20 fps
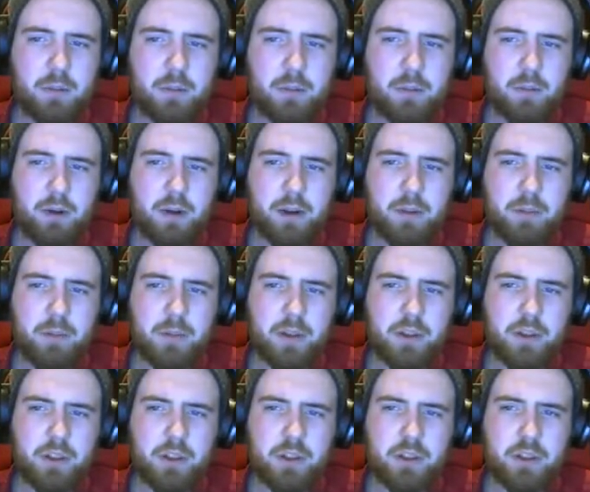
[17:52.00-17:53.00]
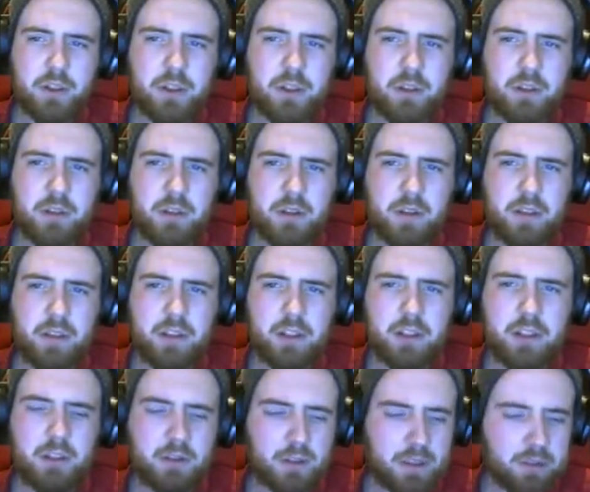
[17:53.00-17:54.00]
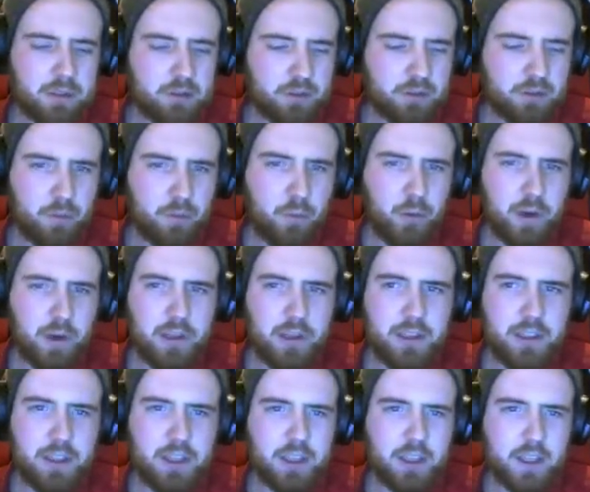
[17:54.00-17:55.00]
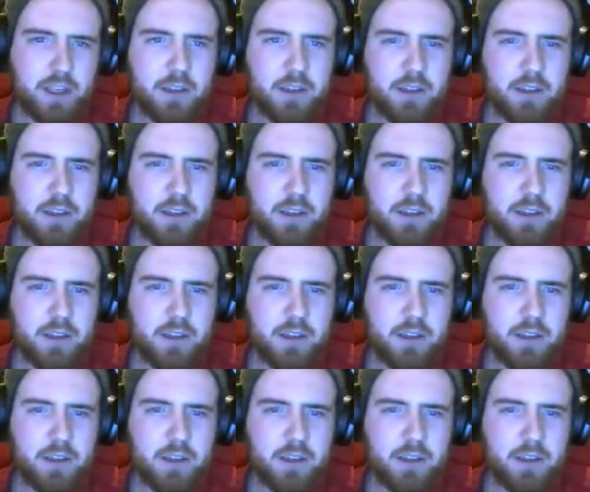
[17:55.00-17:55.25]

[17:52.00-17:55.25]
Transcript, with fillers: But I'm not sure. Let's quickly check.